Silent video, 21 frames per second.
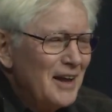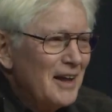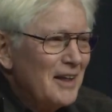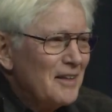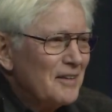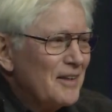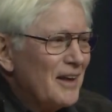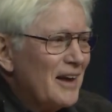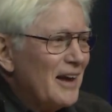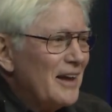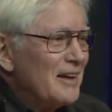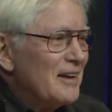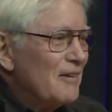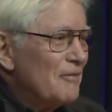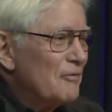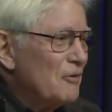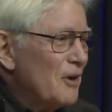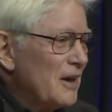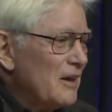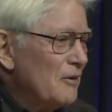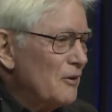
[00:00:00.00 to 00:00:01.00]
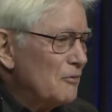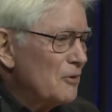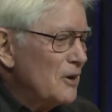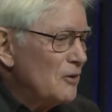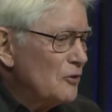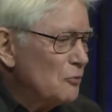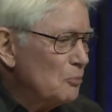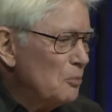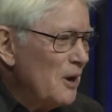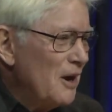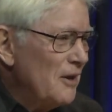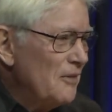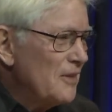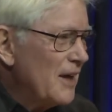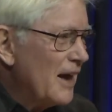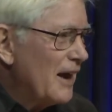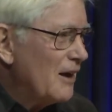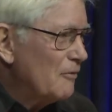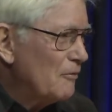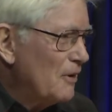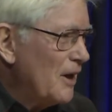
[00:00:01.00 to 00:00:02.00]
if we could respond
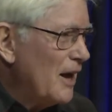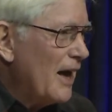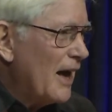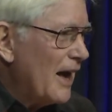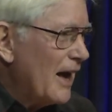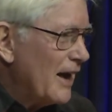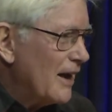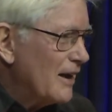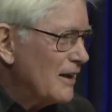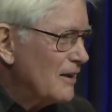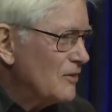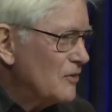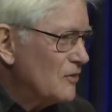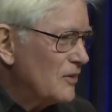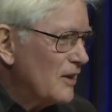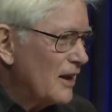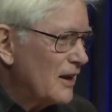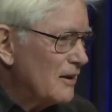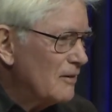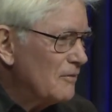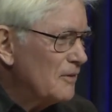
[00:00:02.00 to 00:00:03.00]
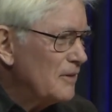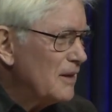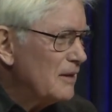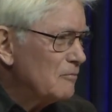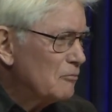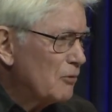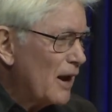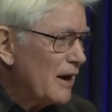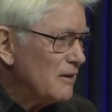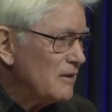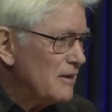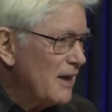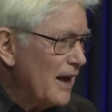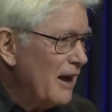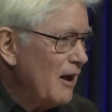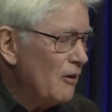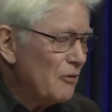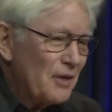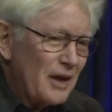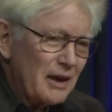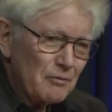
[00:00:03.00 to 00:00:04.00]
that way, instead of right
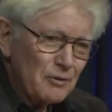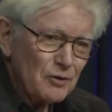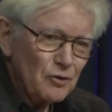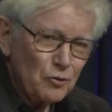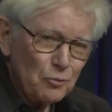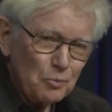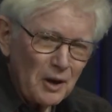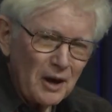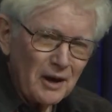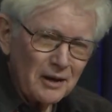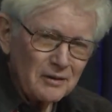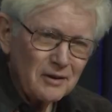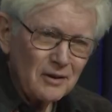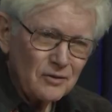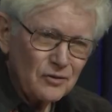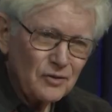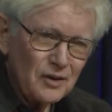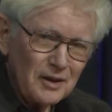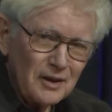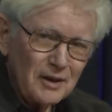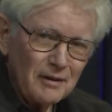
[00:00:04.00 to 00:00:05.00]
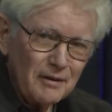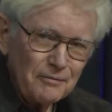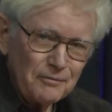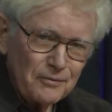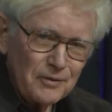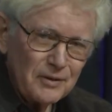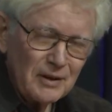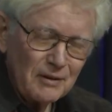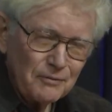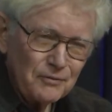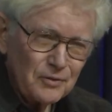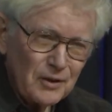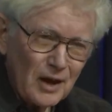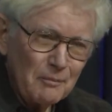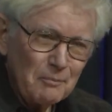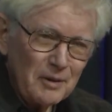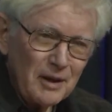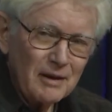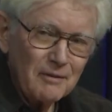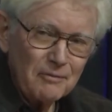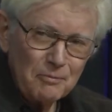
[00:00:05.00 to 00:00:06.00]
now, they respond as if
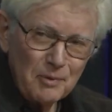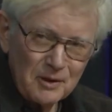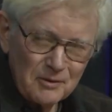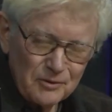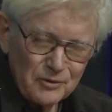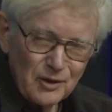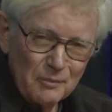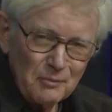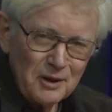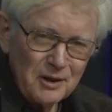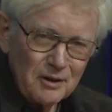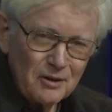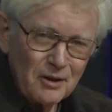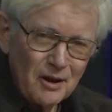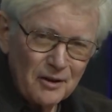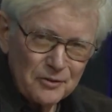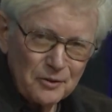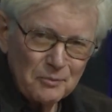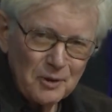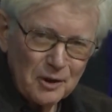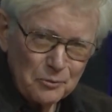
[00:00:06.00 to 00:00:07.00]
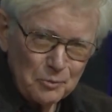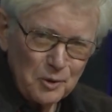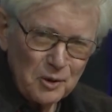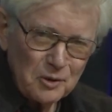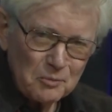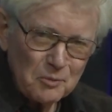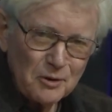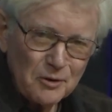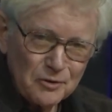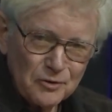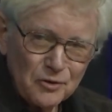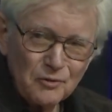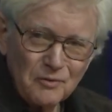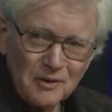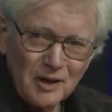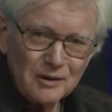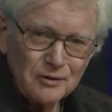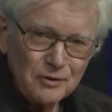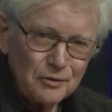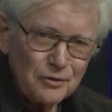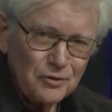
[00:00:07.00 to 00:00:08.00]
somebody calls, it must be an emergency, we've
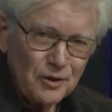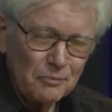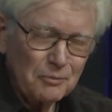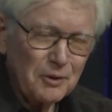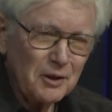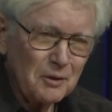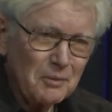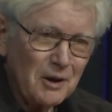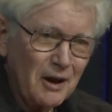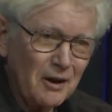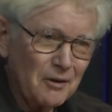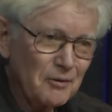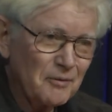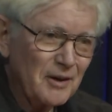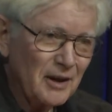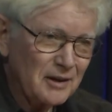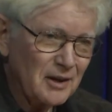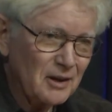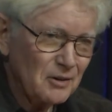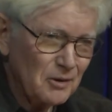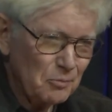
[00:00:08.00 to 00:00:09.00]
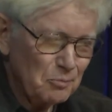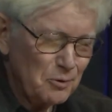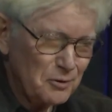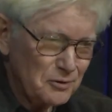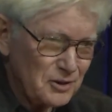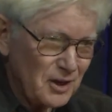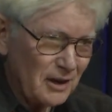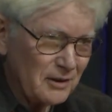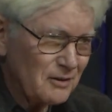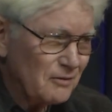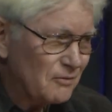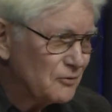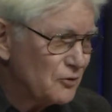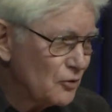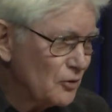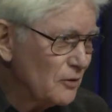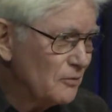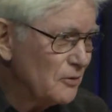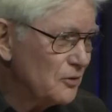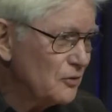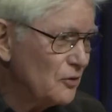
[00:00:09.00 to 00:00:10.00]
got to do something about it, we've got to get protective
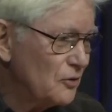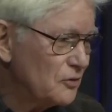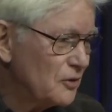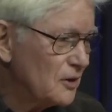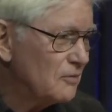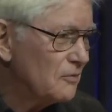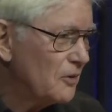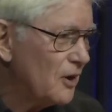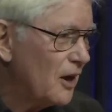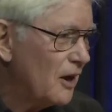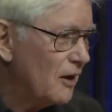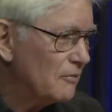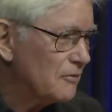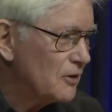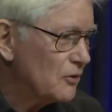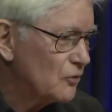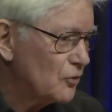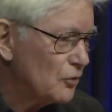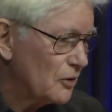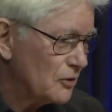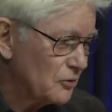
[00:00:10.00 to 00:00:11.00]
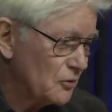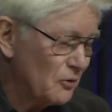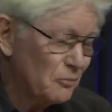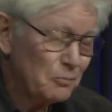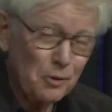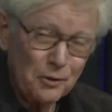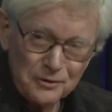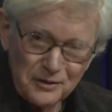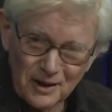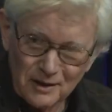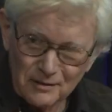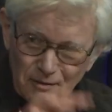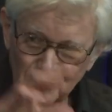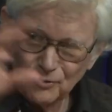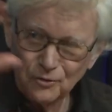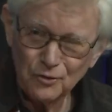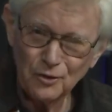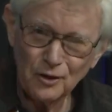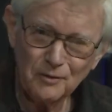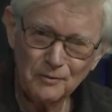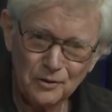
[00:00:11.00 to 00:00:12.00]
services involved, and so on. So protective
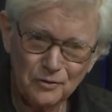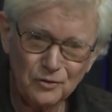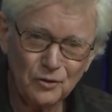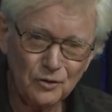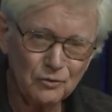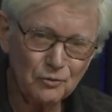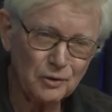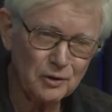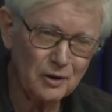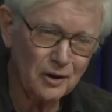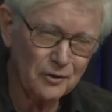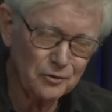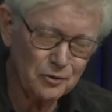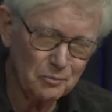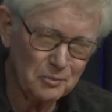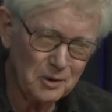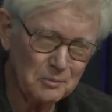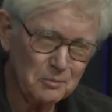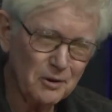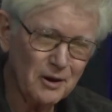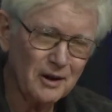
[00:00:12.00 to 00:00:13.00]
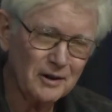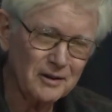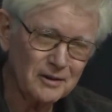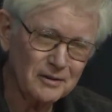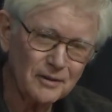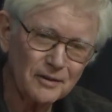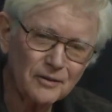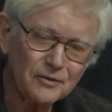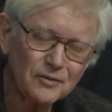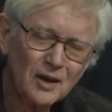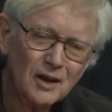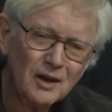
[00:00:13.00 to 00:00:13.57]
services would also be brought into this.